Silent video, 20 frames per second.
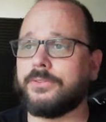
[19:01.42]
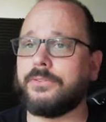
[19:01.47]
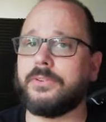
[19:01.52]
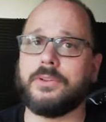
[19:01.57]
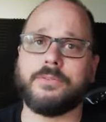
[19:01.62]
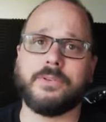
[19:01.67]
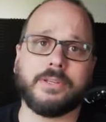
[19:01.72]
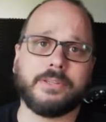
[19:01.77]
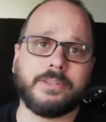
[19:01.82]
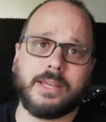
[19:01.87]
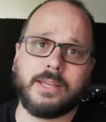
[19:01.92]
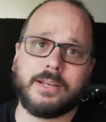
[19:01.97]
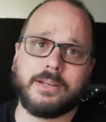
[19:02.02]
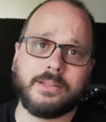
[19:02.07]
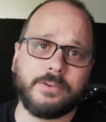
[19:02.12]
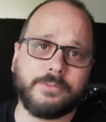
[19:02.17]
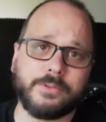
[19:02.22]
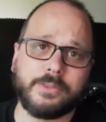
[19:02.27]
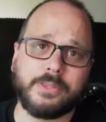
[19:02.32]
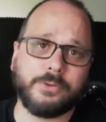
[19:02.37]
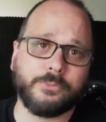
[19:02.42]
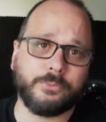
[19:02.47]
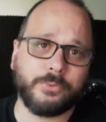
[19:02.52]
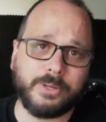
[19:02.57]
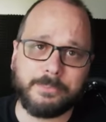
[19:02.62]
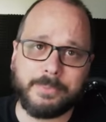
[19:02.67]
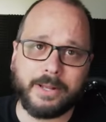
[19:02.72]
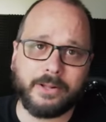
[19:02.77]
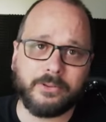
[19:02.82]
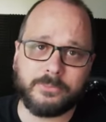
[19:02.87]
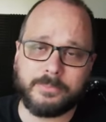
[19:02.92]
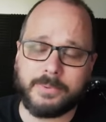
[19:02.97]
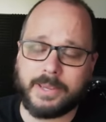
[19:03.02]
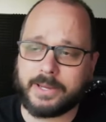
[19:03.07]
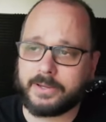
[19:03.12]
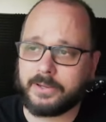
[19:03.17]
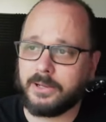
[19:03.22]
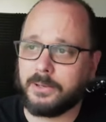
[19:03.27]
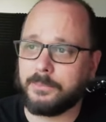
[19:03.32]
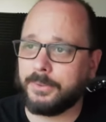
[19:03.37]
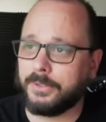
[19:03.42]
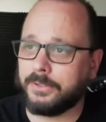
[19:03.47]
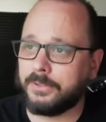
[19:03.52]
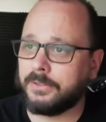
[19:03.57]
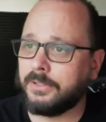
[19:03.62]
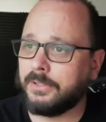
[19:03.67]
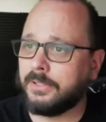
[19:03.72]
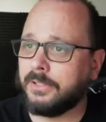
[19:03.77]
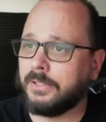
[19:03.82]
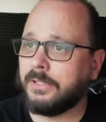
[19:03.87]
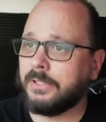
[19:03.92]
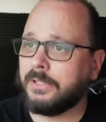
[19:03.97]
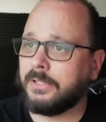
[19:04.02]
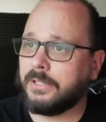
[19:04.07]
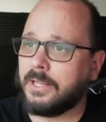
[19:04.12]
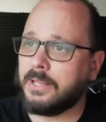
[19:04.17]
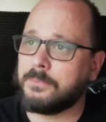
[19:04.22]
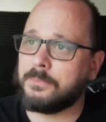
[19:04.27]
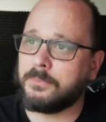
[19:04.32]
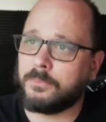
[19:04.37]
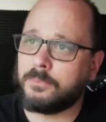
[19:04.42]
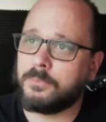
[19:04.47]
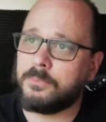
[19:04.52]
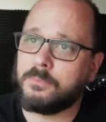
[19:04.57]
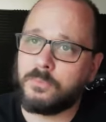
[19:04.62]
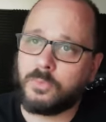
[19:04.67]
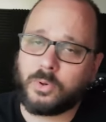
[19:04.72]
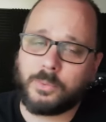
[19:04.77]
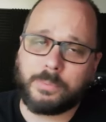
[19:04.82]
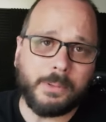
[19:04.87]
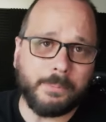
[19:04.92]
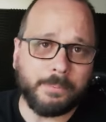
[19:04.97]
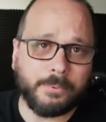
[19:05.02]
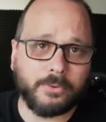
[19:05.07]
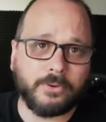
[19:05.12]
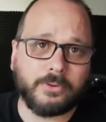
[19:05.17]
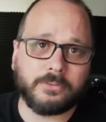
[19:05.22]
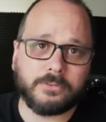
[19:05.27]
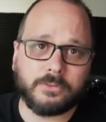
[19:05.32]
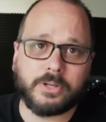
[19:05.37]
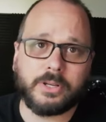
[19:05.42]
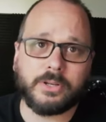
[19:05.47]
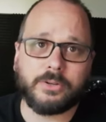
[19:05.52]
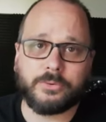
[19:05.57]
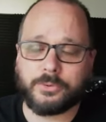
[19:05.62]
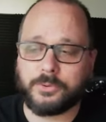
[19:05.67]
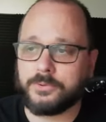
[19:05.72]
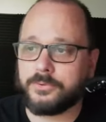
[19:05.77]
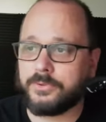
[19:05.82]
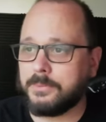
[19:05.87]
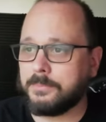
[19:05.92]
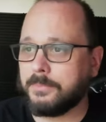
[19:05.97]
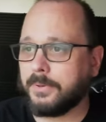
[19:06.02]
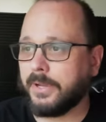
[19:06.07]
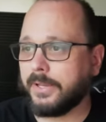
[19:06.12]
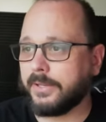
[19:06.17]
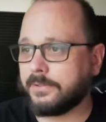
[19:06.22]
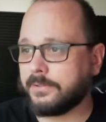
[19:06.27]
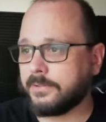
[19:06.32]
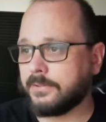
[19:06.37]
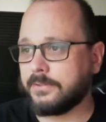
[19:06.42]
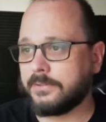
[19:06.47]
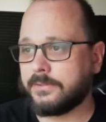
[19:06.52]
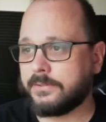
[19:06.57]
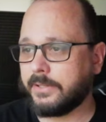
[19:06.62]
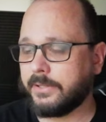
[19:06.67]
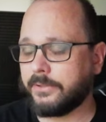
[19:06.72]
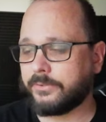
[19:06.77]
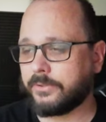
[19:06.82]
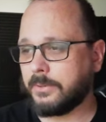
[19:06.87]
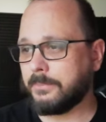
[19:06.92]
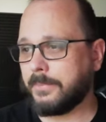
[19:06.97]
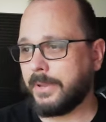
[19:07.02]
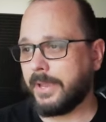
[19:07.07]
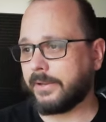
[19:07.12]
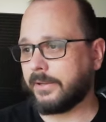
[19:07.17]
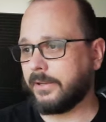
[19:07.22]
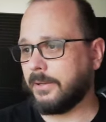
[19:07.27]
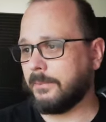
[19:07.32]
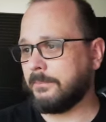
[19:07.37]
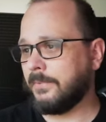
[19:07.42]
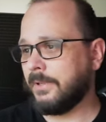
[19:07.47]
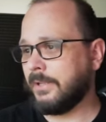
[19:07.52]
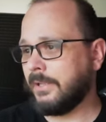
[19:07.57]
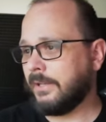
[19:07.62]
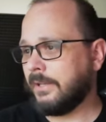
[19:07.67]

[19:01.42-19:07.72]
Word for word: and stuff like that, everything rebounds back up and and more people are looking towards e-bikes and sales come back up.